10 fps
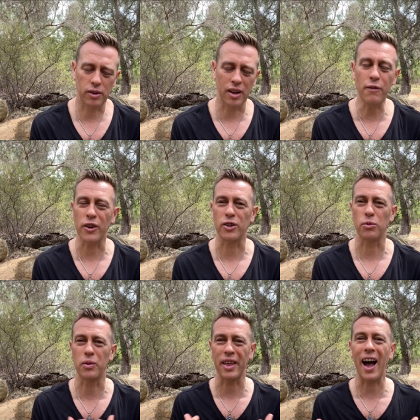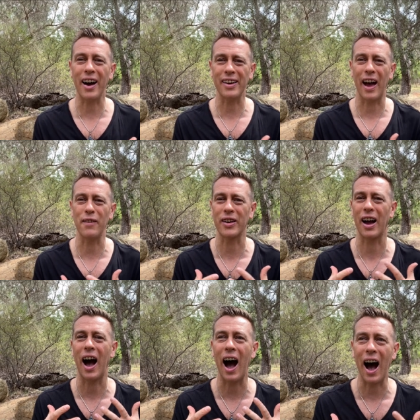live it without
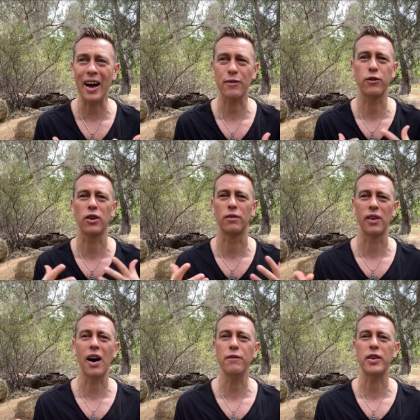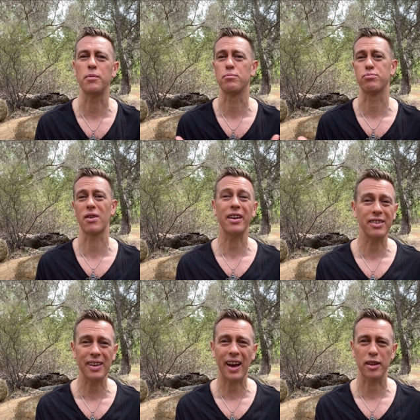having a heart full of love and
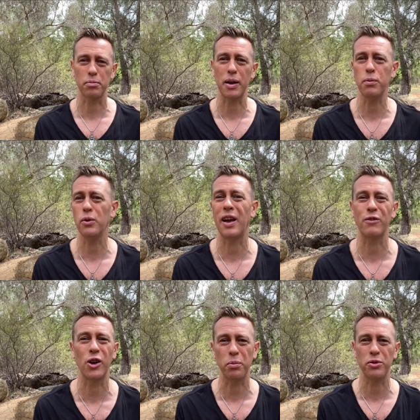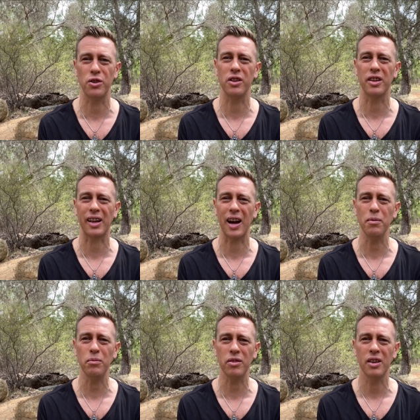embracing other people in every opportunity that
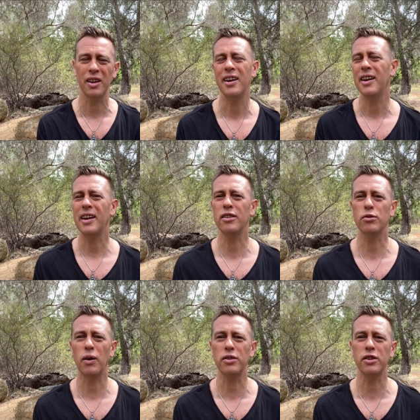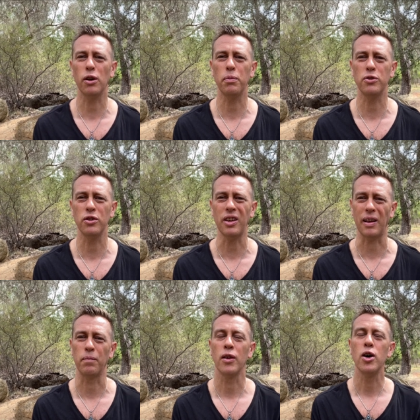comes is a wasted opportunity.